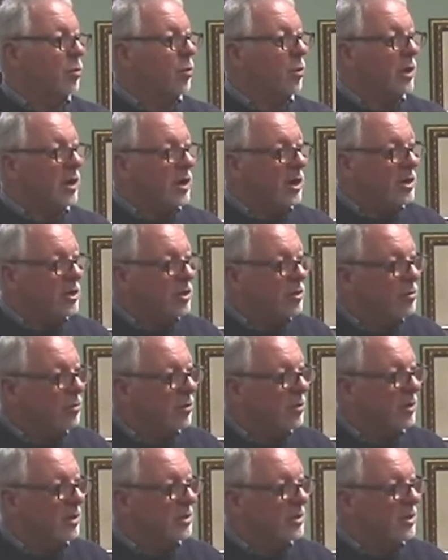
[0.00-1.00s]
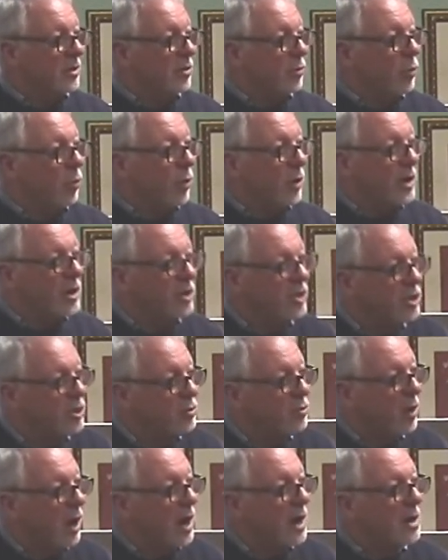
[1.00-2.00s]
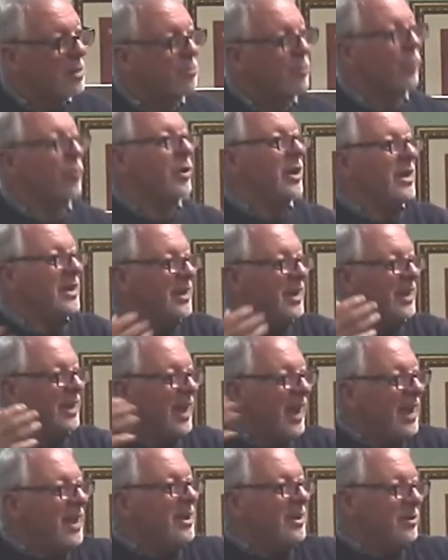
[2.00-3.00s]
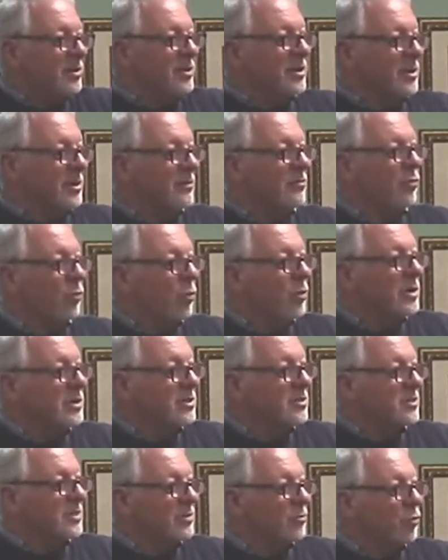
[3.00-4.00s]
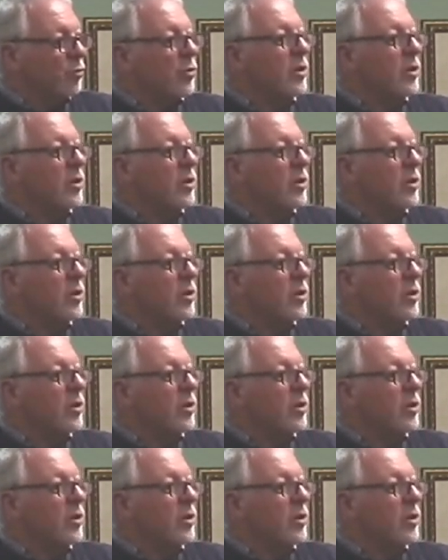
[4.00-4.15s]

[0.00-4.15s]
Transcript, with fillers: Where are you where are you operating out of? What is the